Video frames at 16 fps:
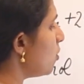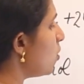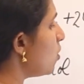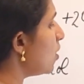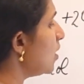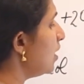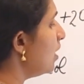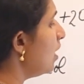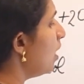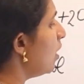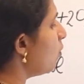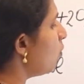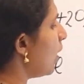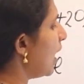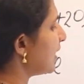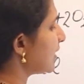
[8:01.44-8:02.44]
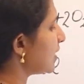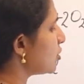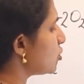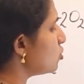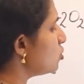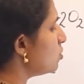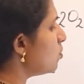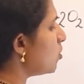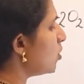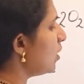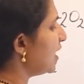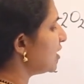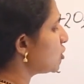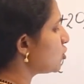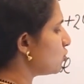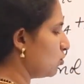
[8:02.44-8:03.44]
mole water, 2 mole
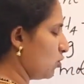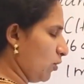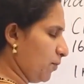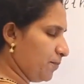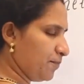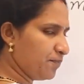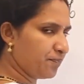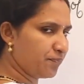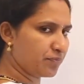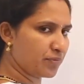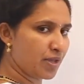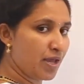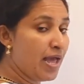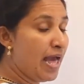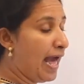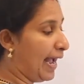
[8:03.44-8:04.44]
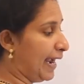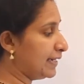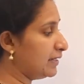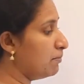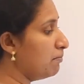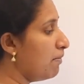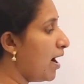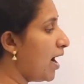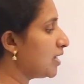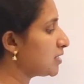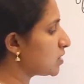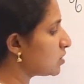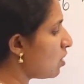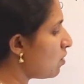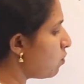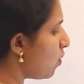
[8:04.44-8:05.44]
H2O. And the
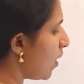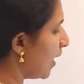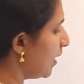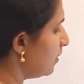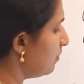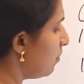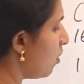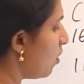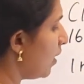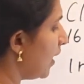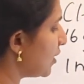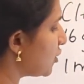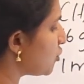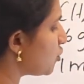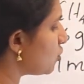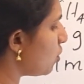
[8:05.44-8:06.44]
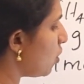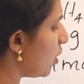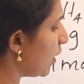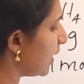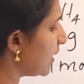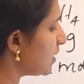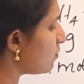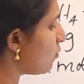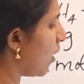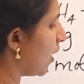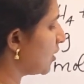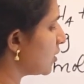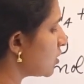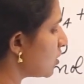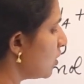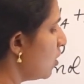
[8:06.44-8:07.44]
mass of 1 mole H2O is
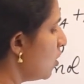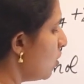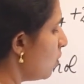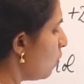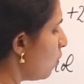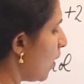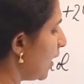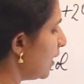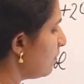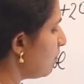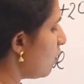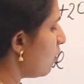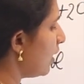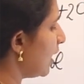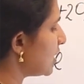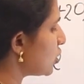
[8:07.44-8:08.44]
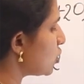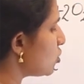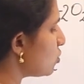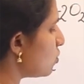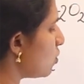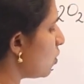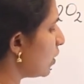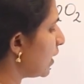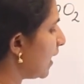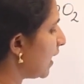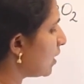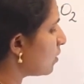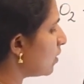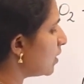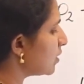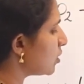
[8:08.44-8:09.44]
what? 1 mole H2O
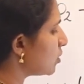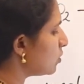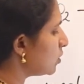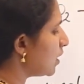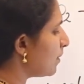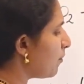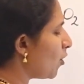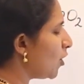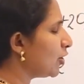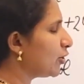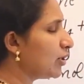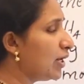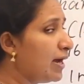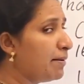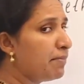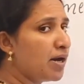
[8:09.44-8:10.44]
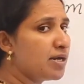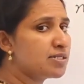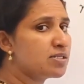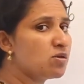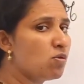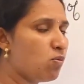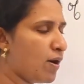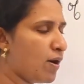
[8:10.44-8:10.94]
equal to the molecular mass of